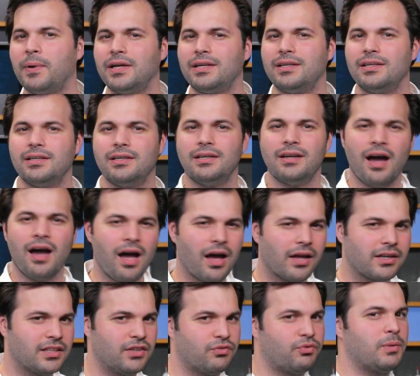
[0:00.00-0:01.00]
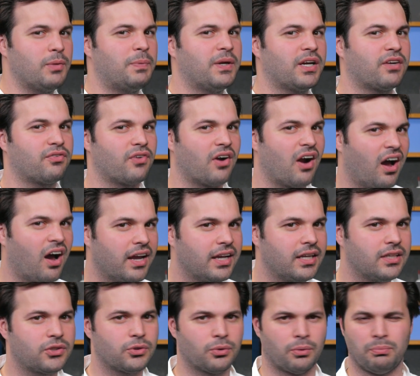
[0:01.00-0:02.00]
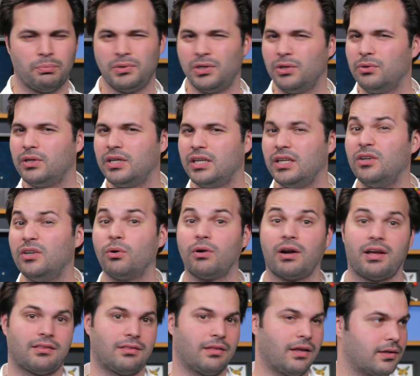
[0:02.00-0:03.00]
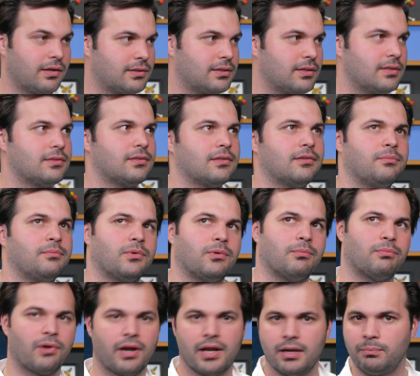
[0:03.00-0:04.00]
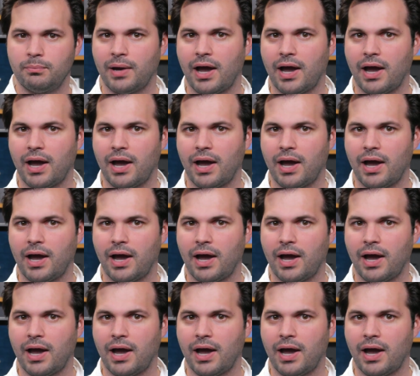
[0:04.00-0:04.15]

but not if we pick for height or beauty or athleticism or brain